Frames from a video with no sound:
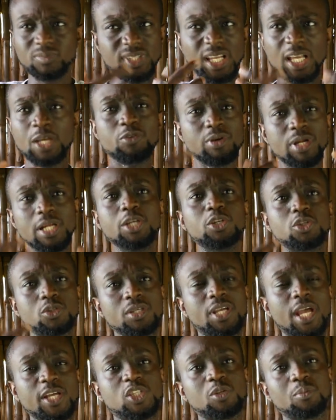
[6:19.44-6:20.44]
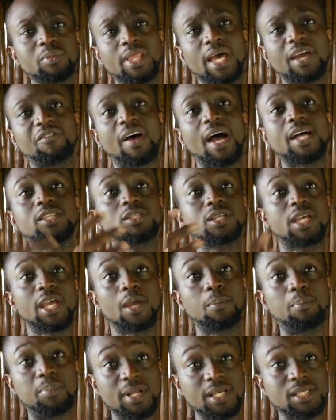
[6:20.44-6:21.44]
it really used to get to me that if I had to get a
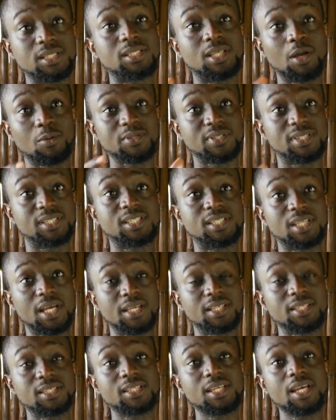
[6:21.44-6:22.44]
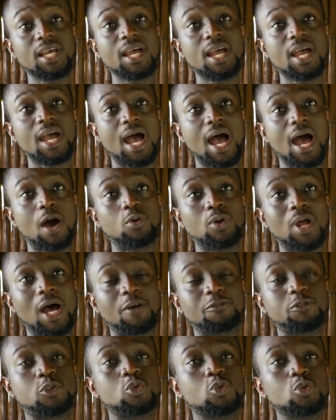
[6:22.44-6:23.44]
place that was decent, I would
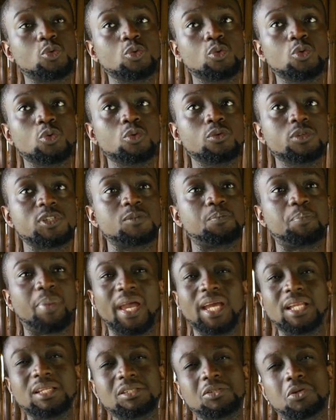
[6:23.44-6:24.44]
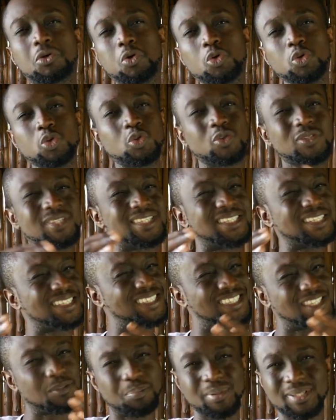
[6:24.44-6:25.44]
have to spend close to
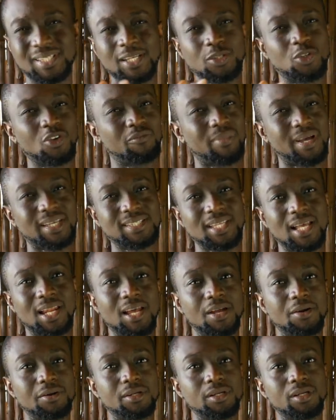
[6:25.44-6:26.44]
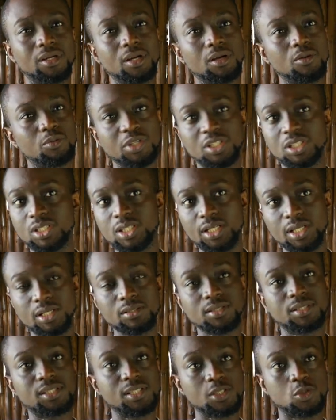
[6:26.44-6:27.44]
60% of my salary, which didn't
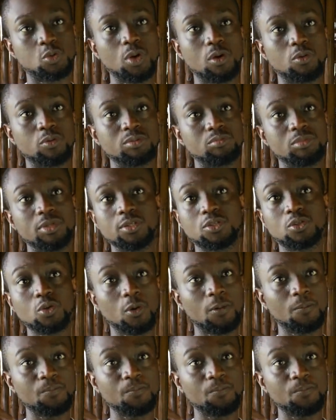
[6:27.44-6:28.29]
sit well with me. So